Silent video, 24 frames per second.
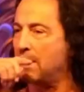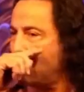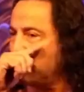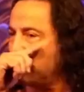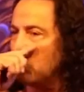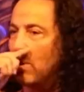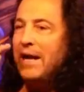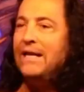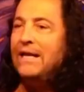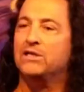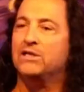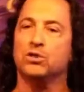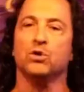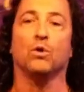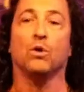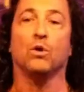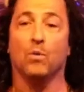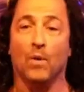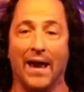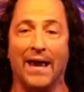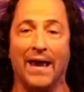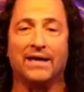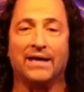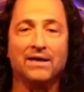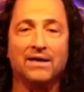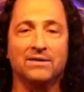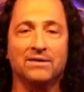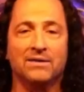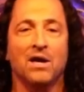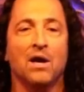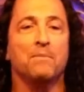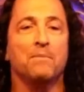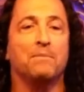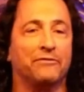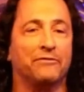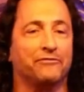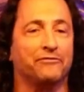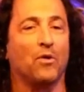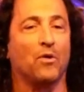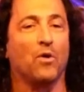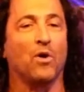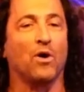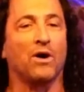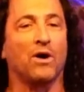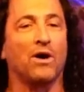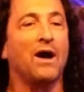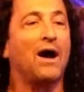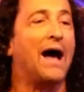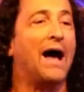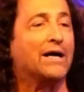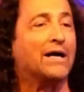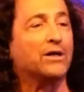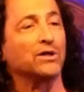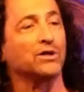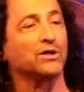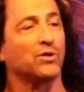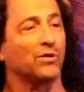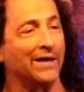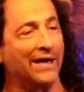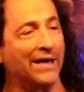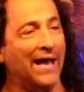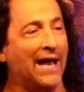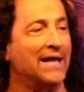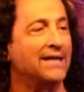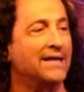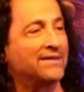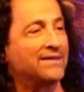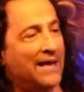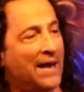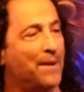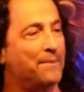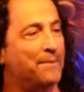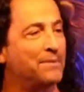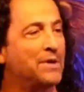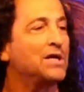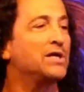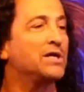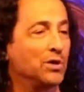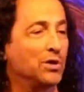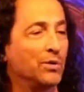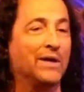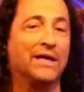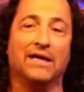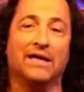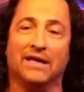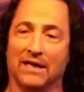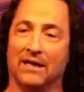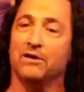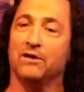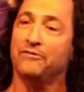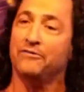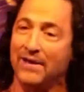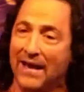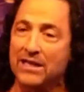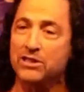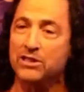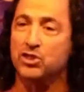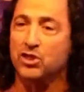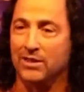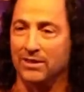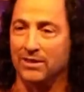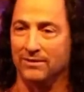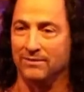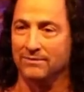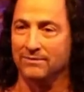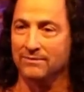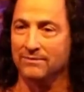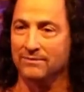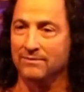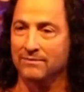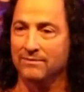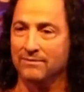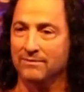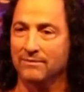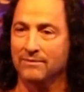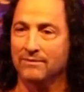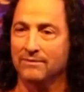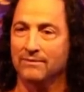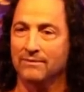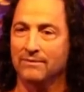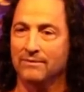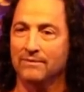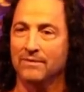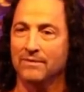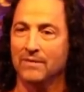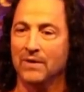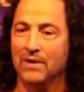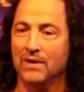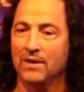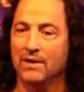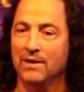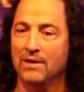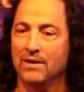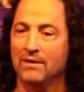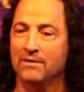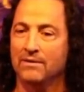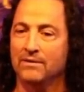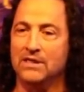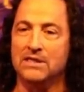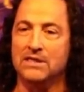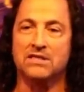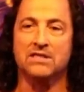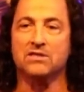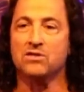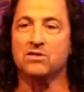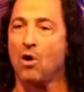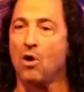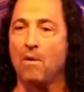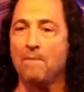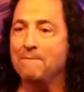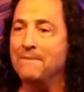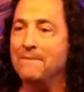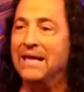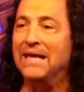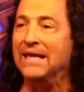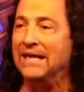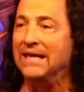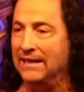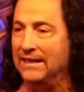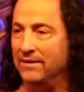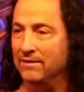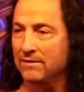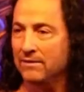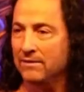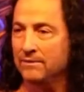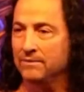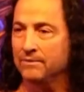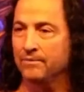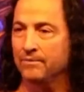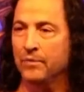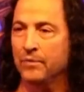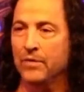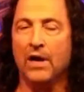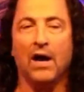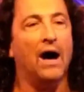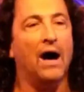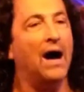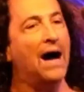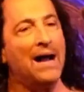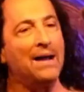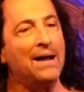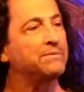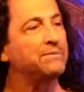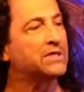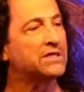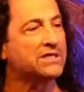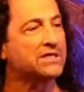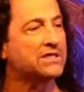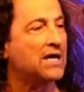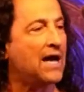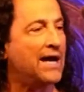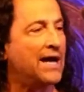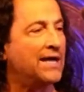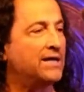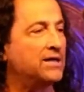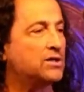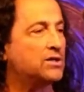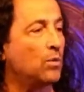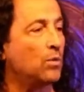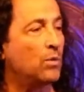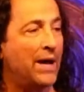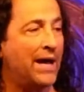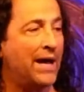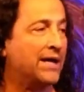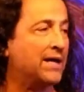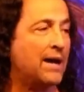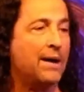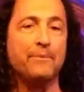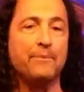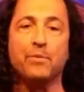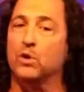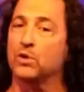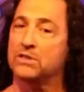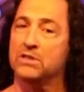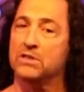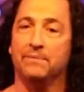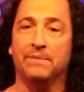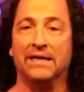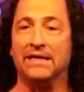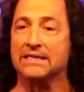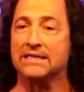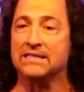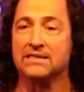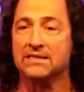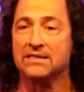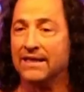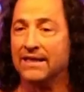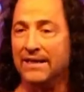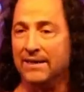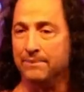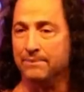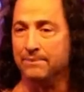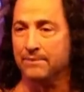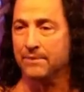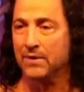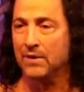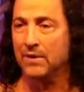I'm ready to awaken before I could create them doing an intervention. This is all me. I'm deciding to wake up or to be asleep.